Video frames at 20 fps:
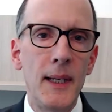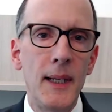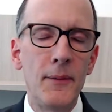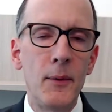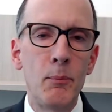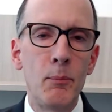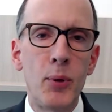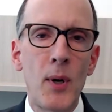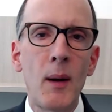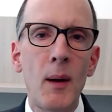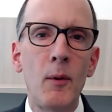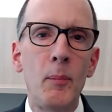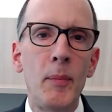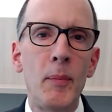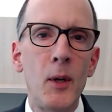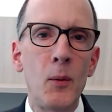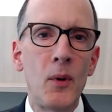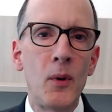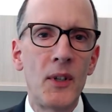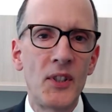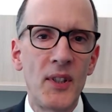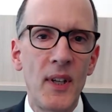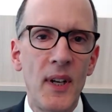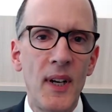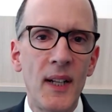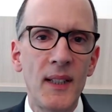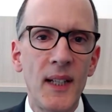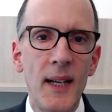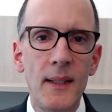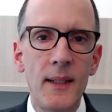even probably worse
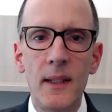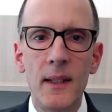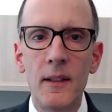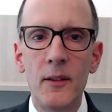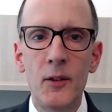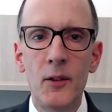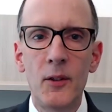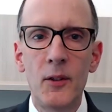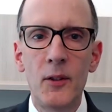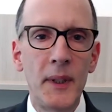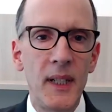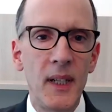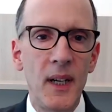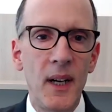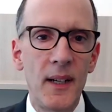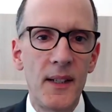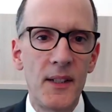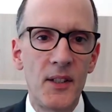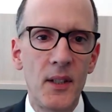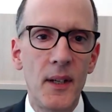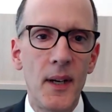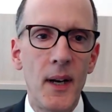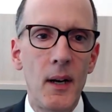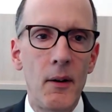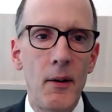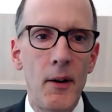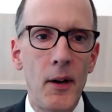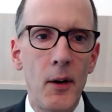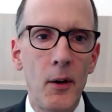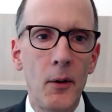than a 1929
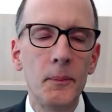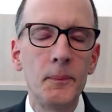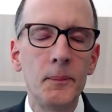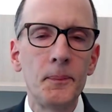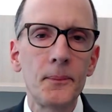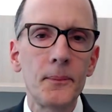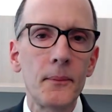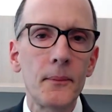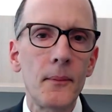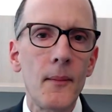scenario